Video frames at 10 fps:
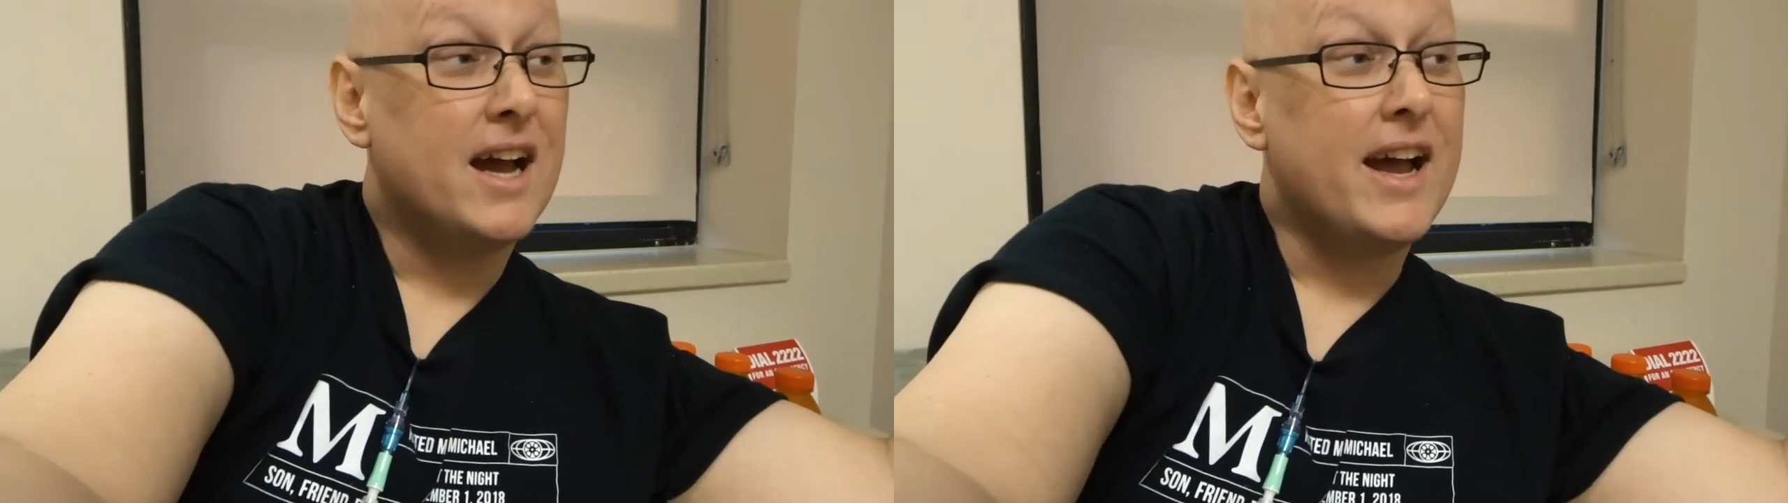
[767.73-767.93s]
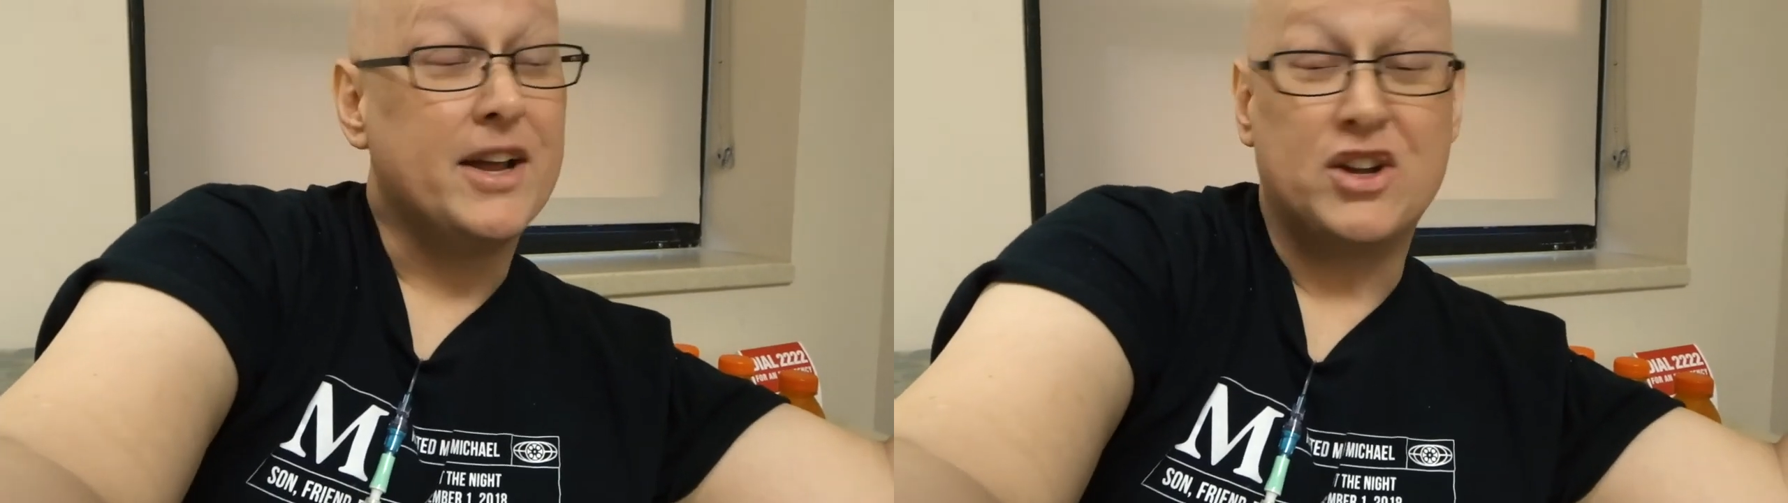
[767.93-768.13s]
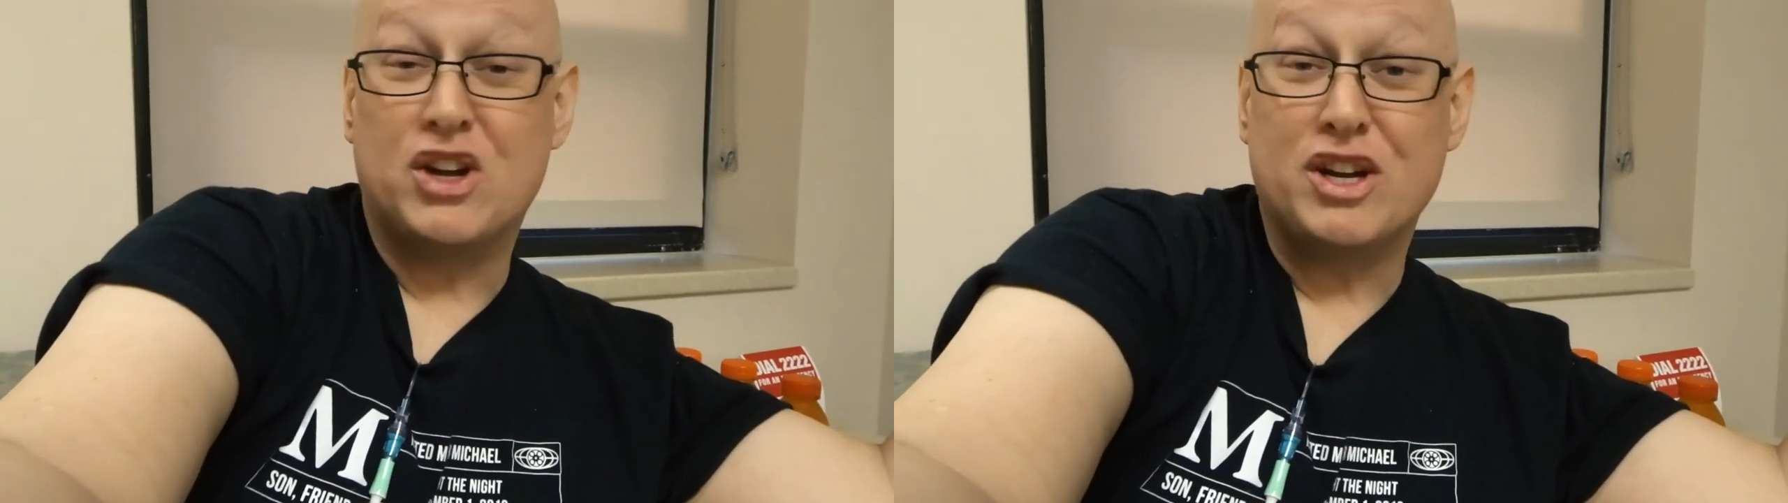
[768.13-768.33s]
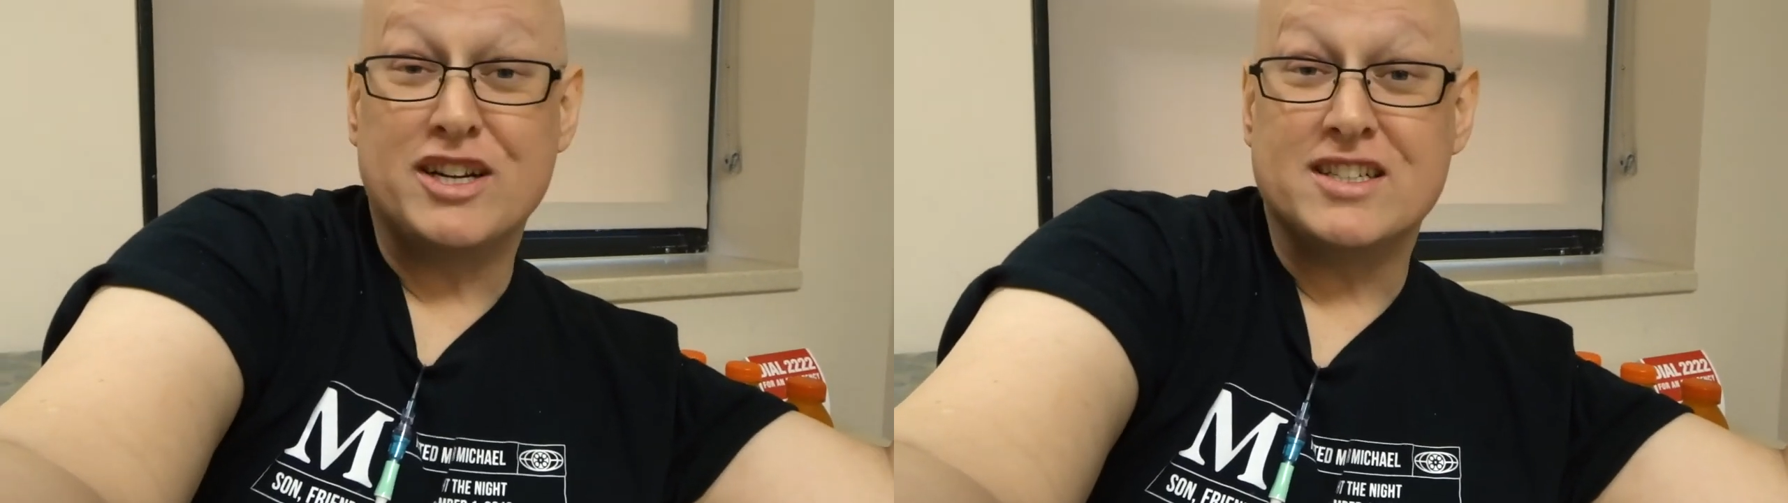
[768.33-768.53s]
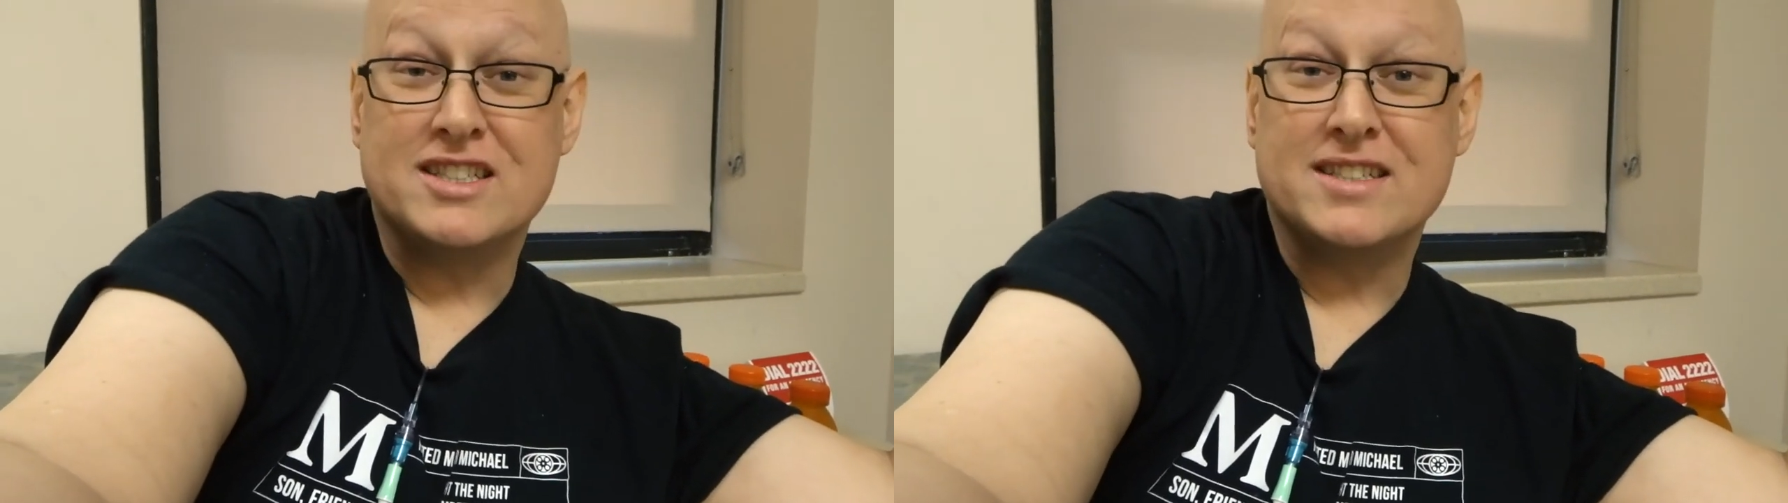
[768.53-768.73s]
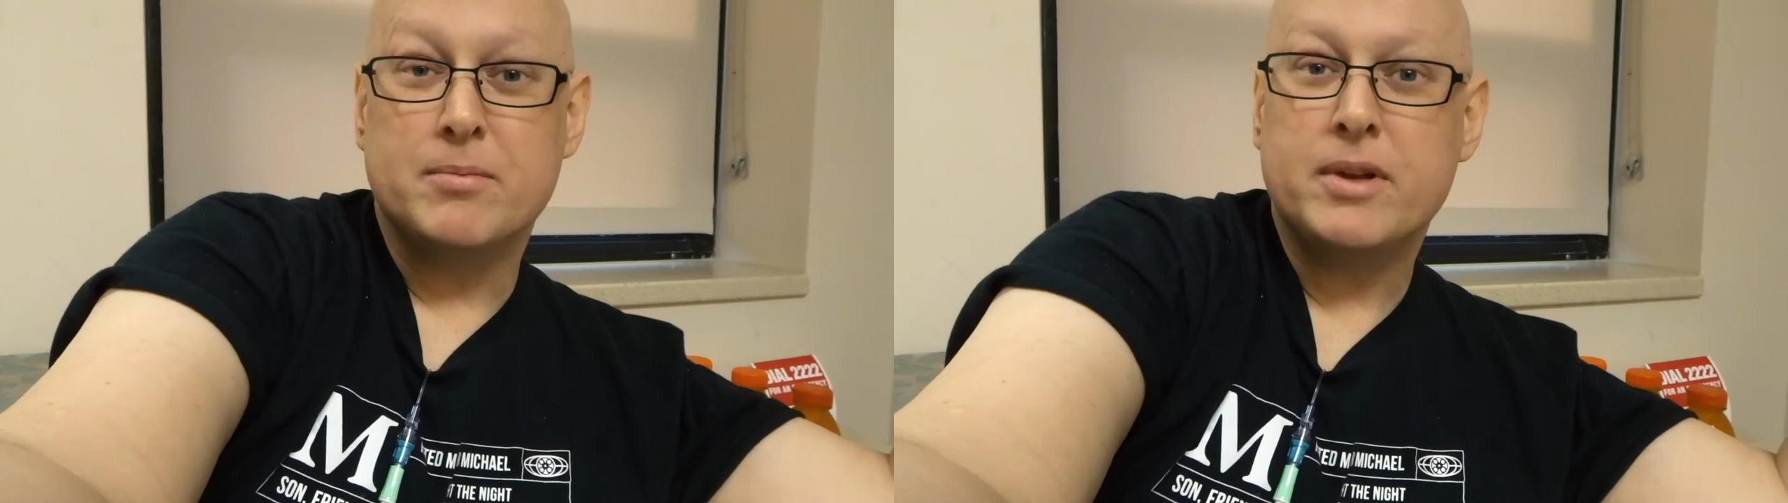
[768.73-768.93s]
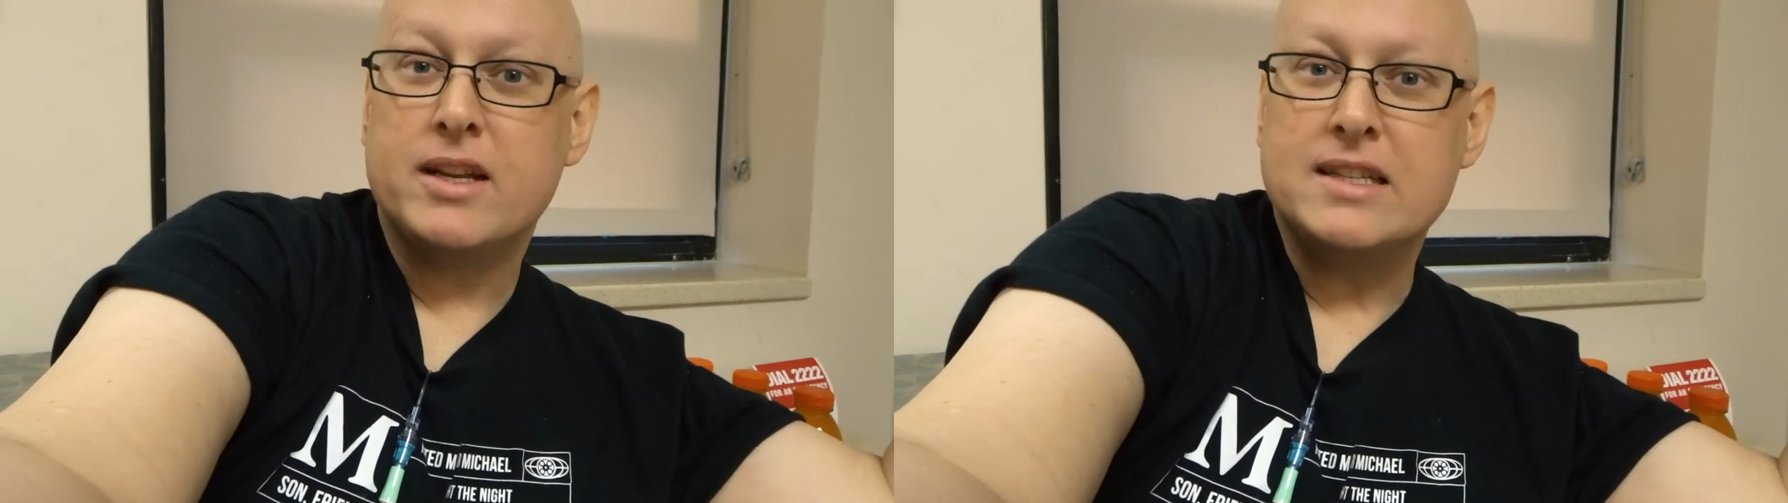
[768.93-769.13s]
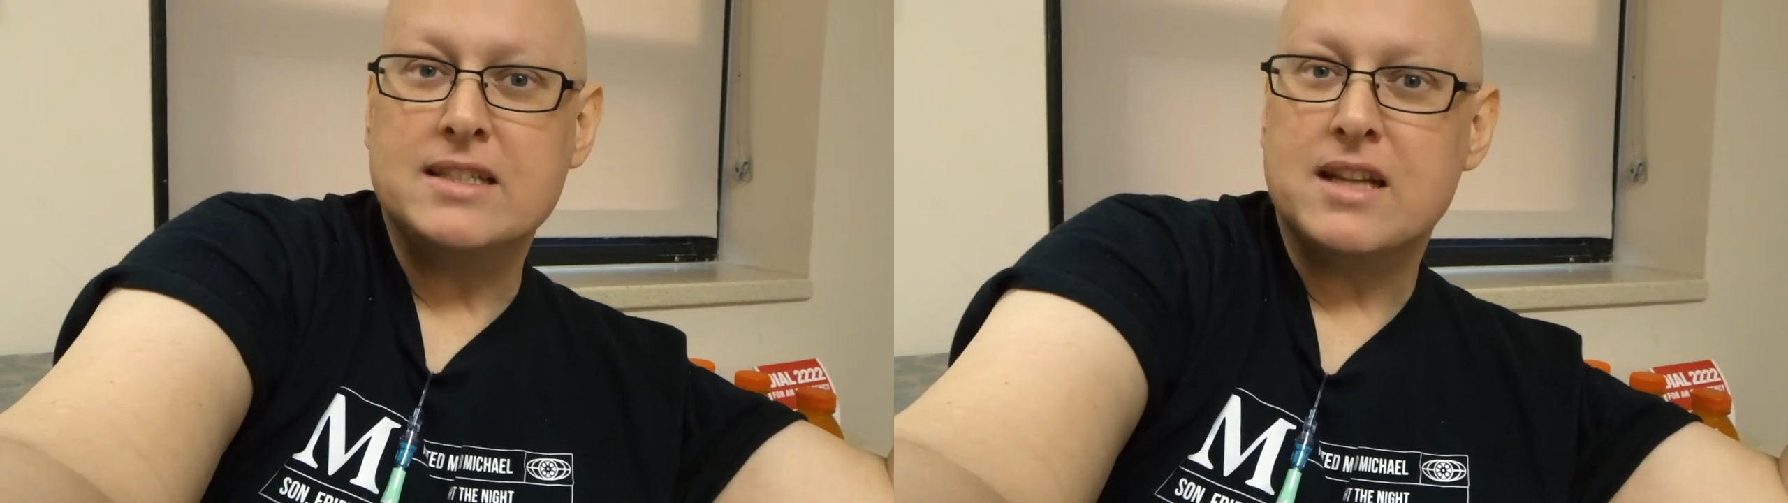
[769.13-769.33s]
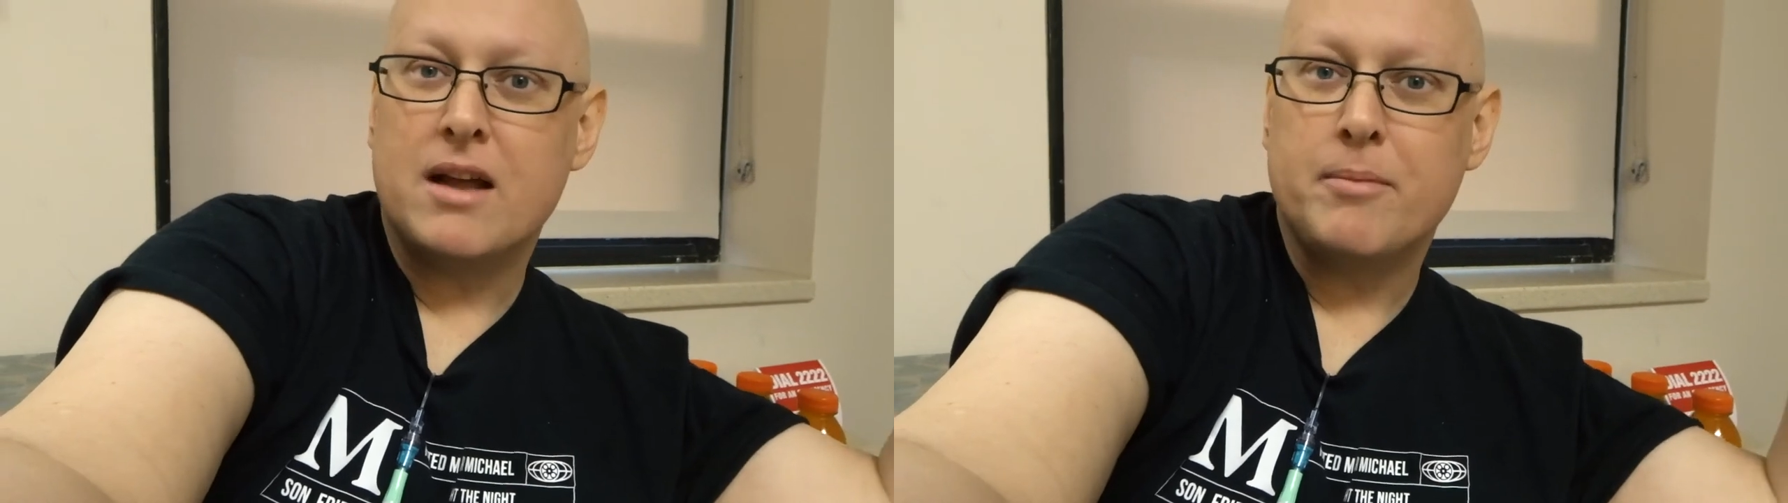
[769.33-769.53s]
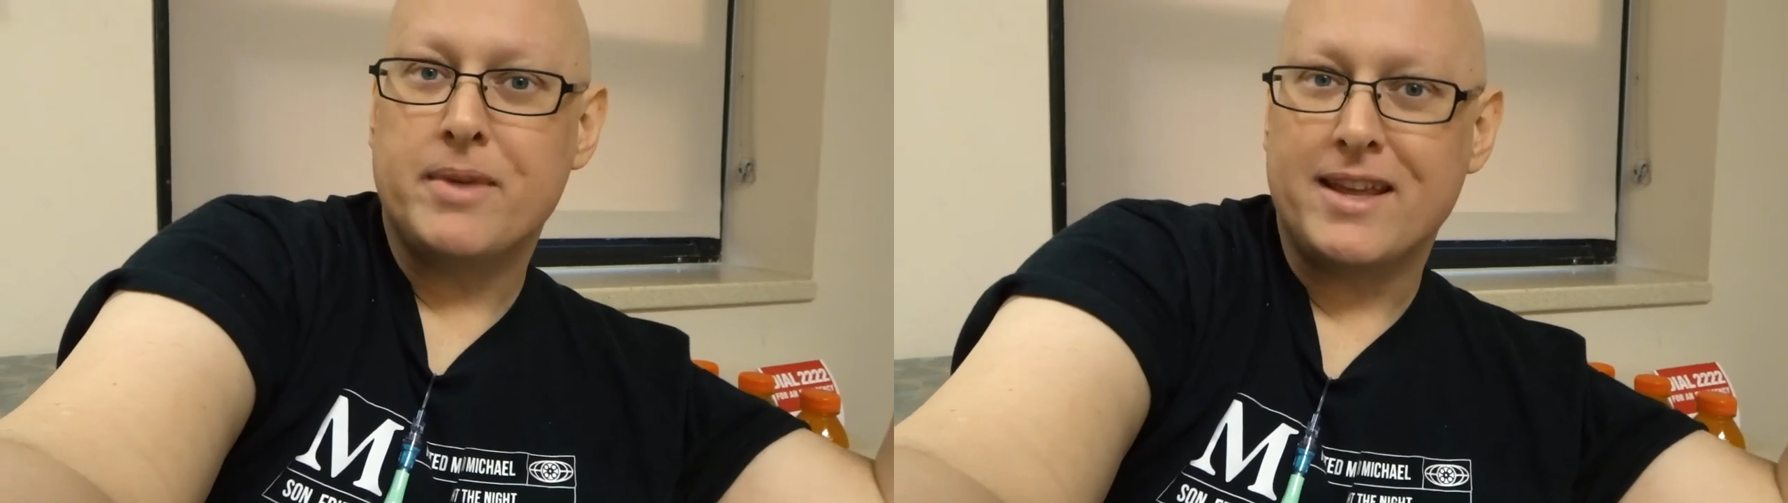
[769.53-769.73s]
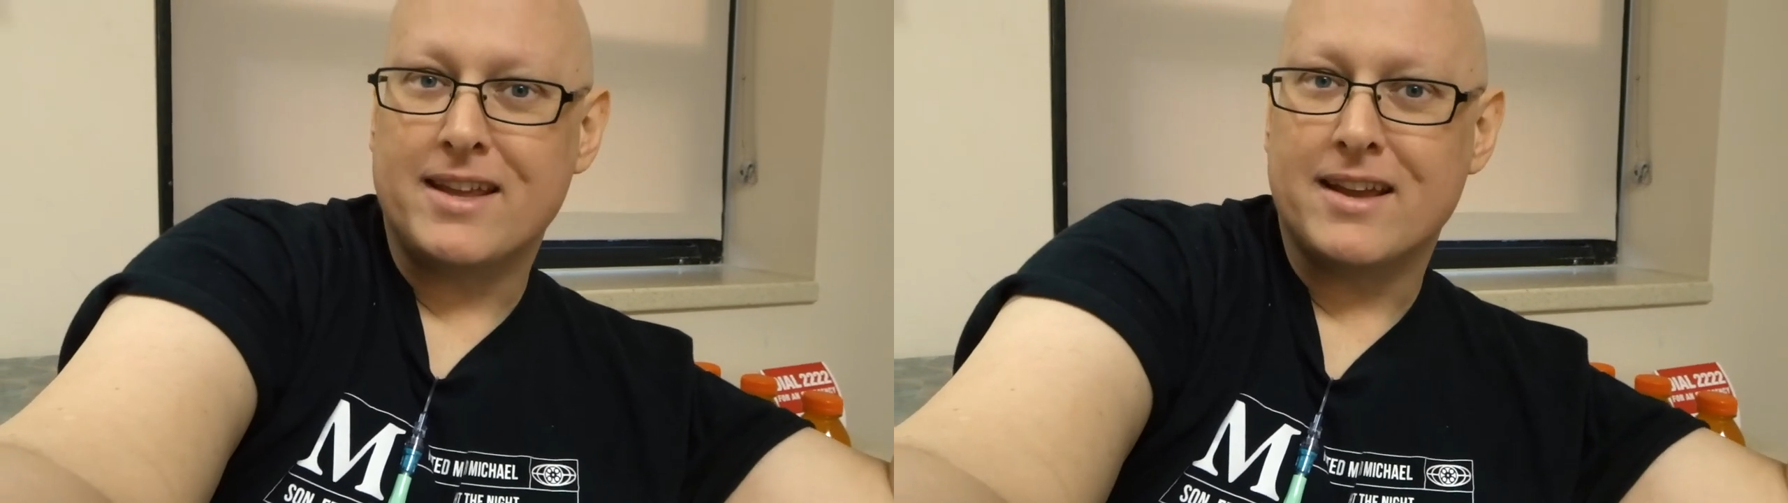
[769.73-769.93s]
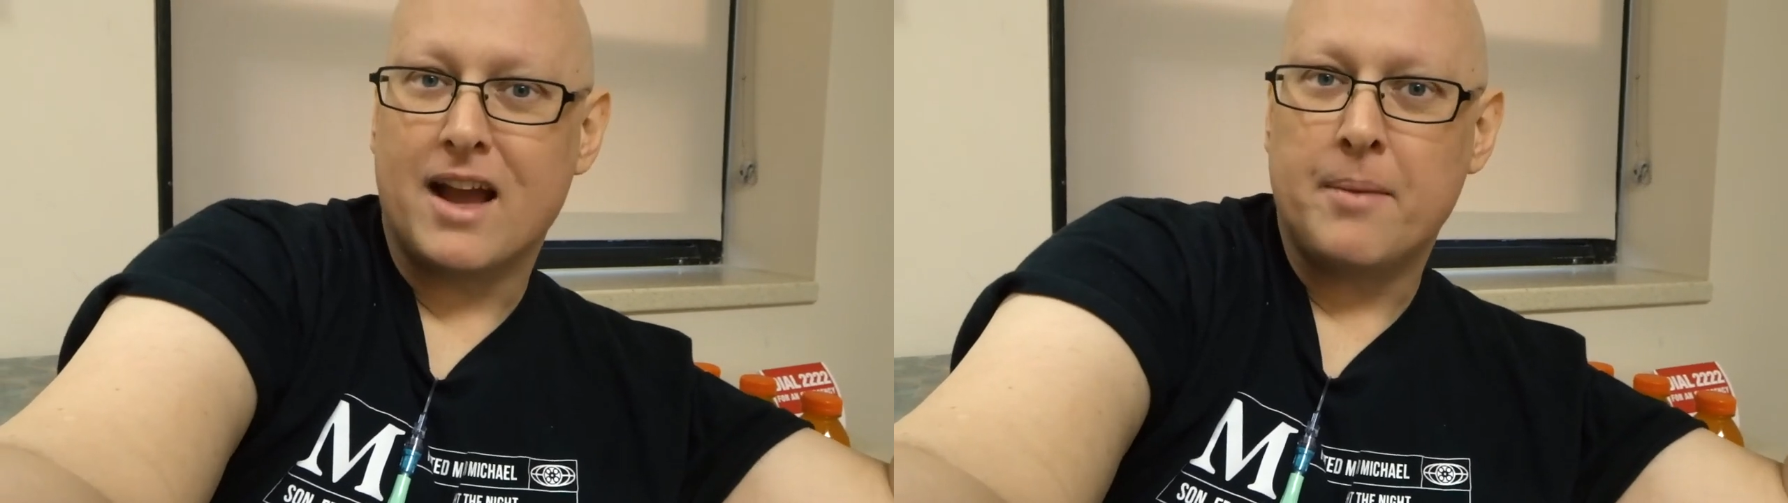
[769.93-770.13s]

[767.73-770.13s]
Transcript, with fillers: I encourage it, but it's not me.